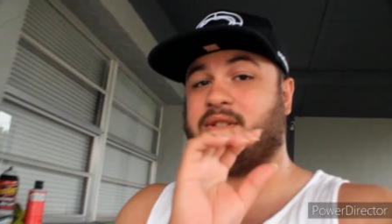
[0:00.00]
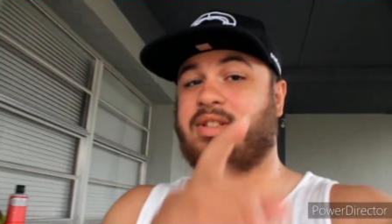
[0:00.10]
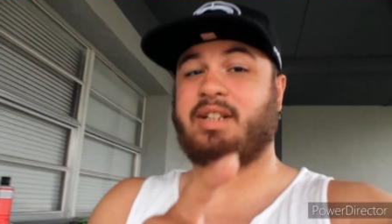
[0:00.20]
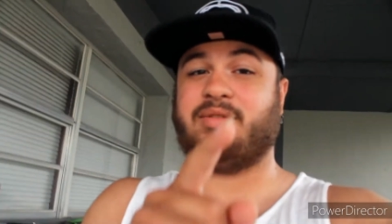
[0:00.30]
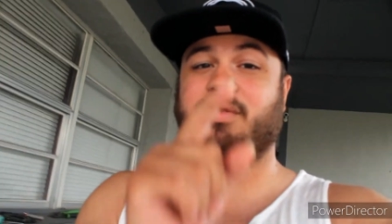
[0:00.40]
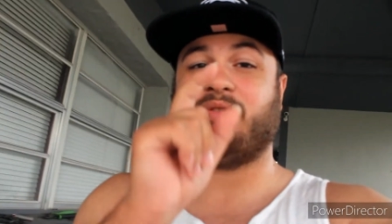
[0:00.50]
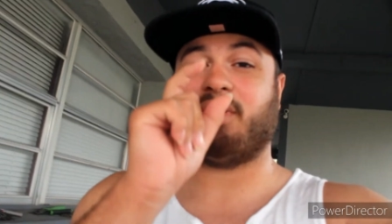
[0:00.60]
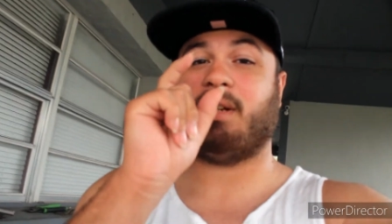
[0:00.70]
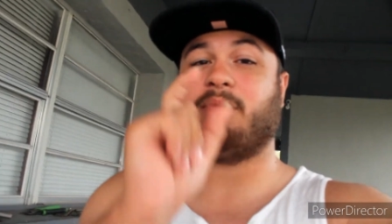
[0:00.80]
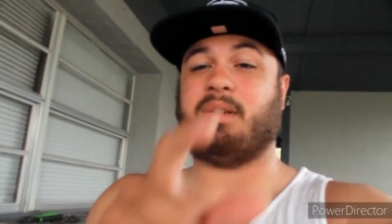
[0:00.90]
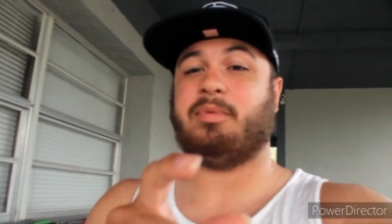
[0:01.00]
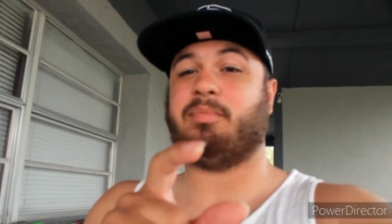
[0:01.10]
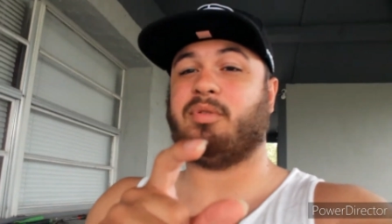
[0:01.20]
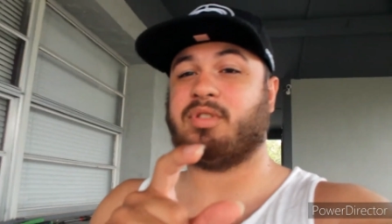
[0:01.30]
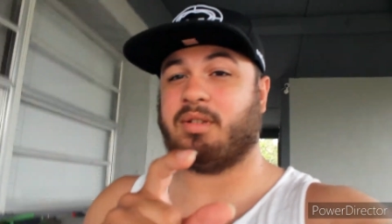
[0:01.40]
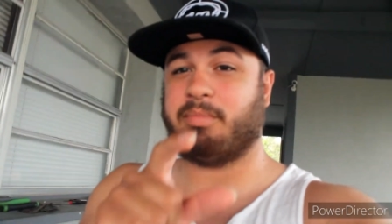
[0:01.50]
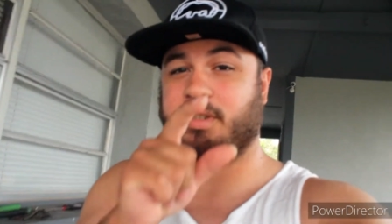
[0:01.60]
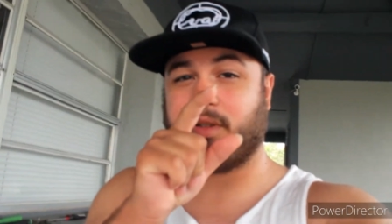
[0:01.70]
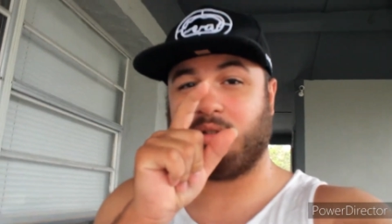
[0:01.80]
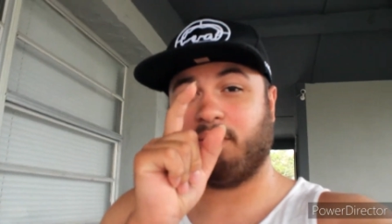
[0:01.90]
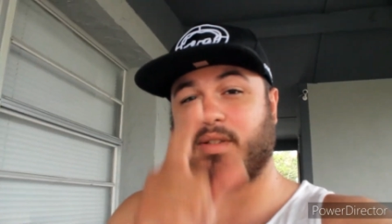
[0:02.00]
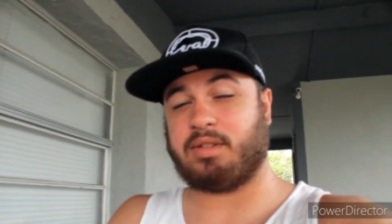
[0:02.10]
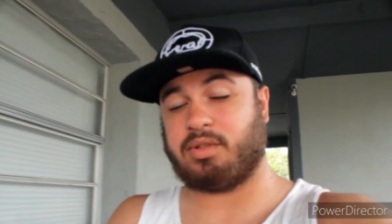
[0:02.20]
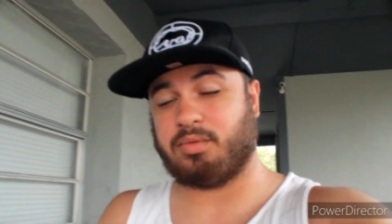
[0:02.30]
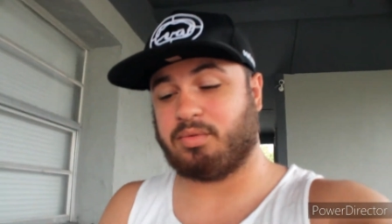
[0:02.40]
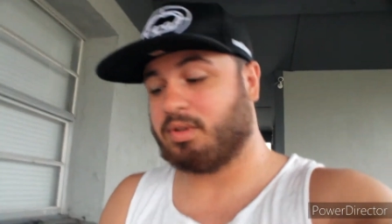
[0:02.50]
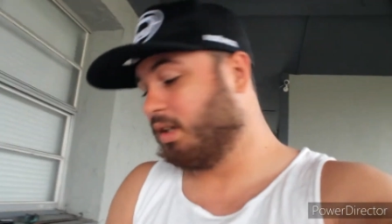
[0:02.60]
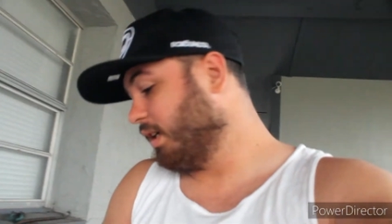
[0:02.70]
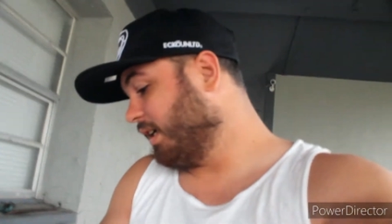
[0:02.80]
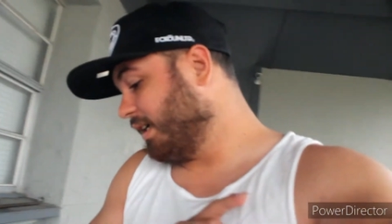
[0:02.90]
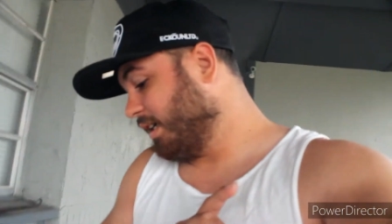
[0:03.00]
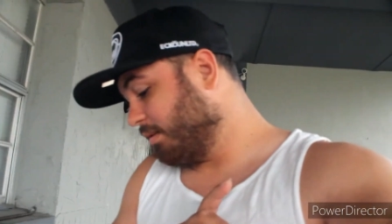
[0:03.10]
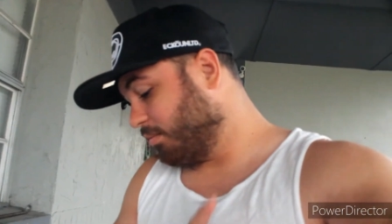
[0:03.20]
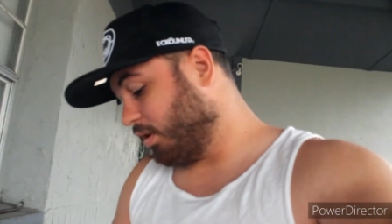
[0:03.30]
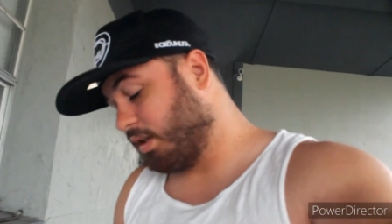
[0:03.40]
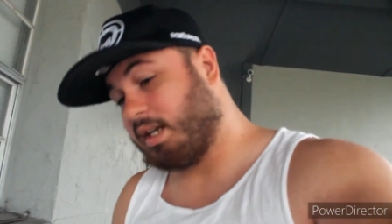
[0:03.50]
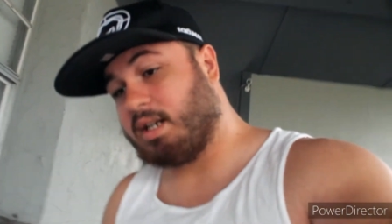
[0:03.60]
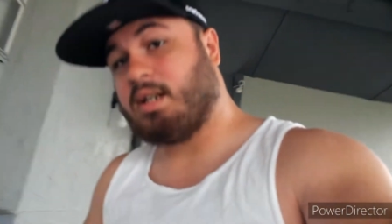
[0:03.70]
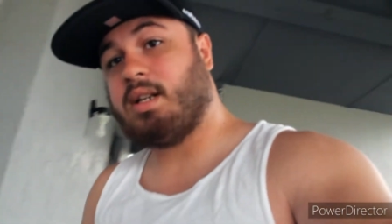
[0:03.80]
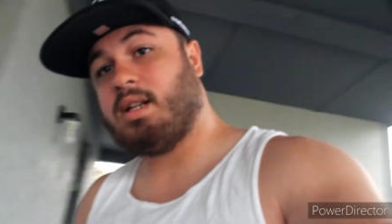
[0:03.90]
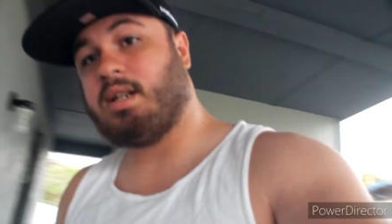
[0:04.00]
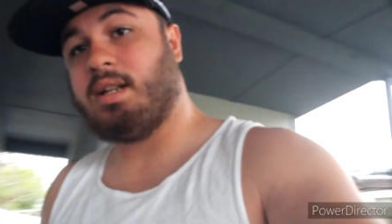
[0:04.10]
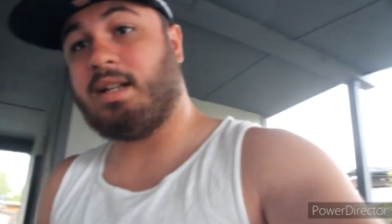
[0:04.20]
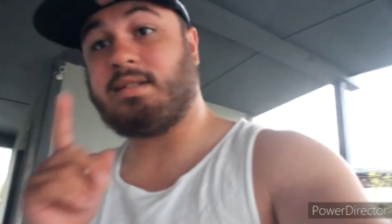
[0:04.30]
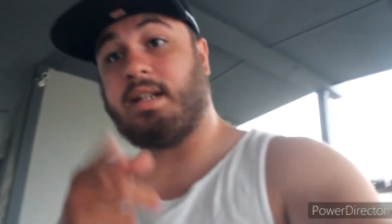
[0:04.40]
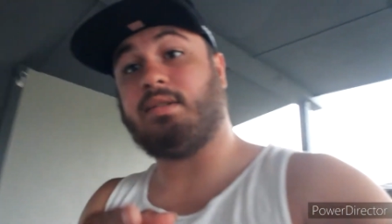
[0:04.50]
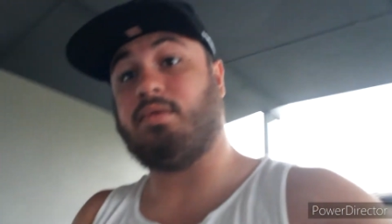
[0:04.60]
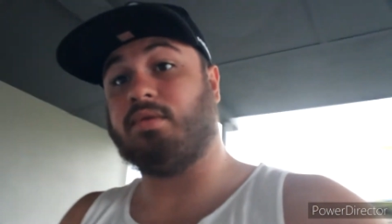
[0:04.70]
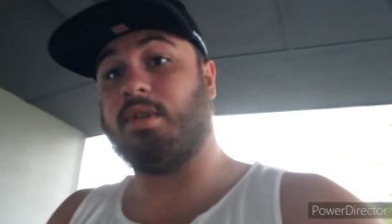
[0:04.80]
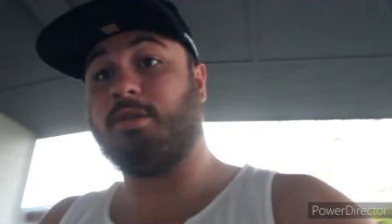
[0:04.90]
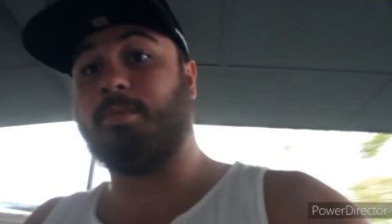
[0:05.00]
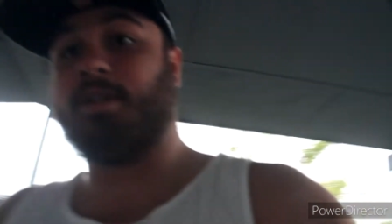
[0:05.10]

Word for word: stay tuned for it I'm gonna be posting a picture of it soon but yeah let's get into today's